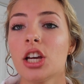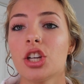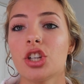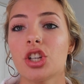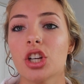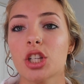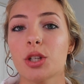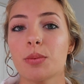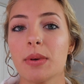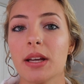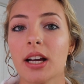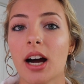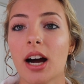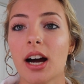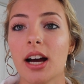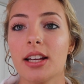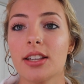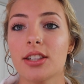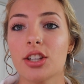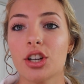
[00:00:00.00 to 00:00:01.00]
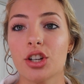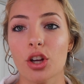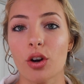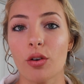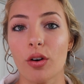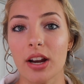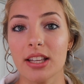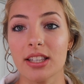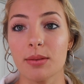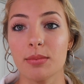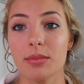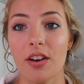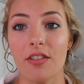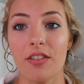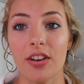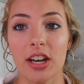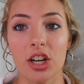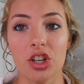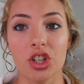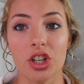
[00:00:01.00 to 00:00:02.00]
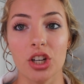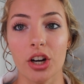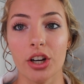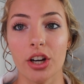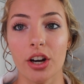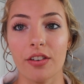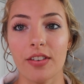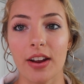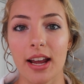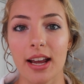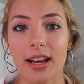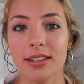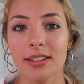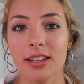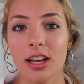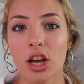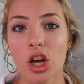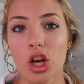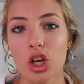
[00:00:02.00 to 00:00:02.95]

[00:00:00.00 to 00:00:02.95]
just because there's already some definition on your face,